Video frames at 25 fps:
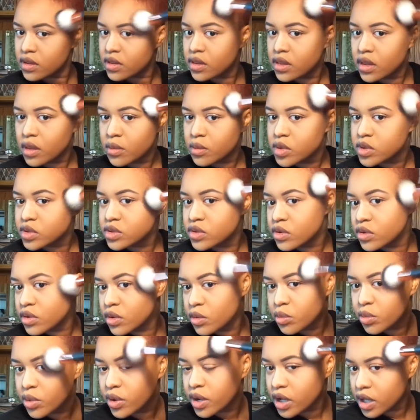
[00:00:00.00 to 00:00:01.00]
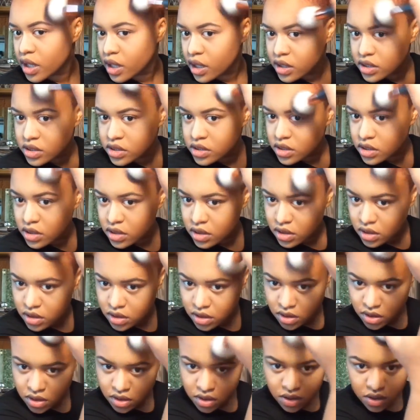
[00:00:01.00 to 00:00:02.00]
I'm just gonna bring it
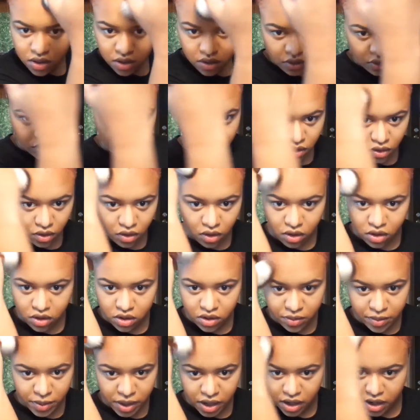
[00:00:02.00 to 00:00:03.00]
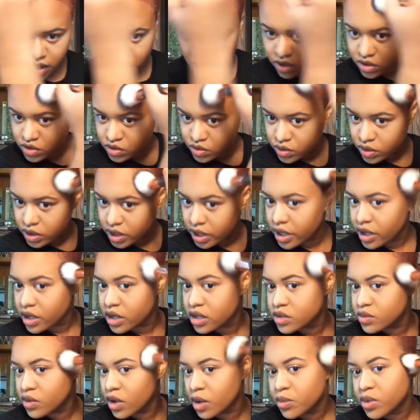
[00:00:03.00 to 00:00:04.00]
all of my contoured
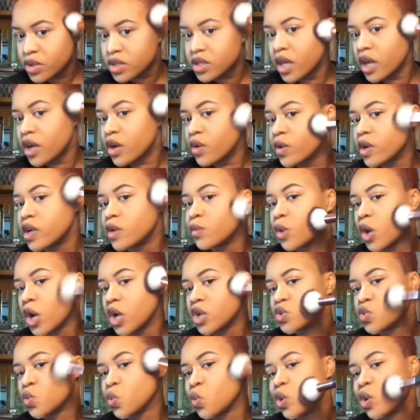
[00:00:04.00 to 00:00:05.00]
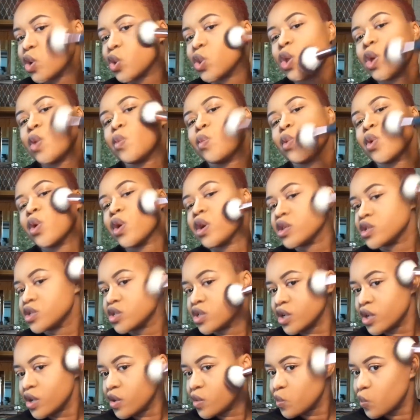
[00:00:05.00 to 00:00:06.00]
areas where I put that cream contour and that
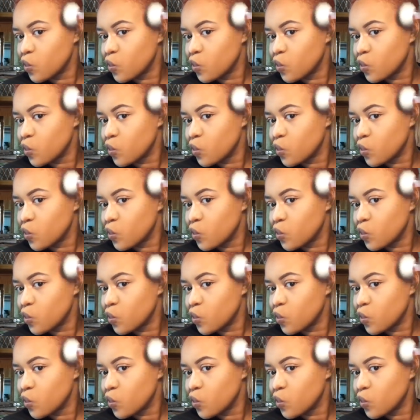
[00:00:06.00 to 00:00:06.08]
bronzer.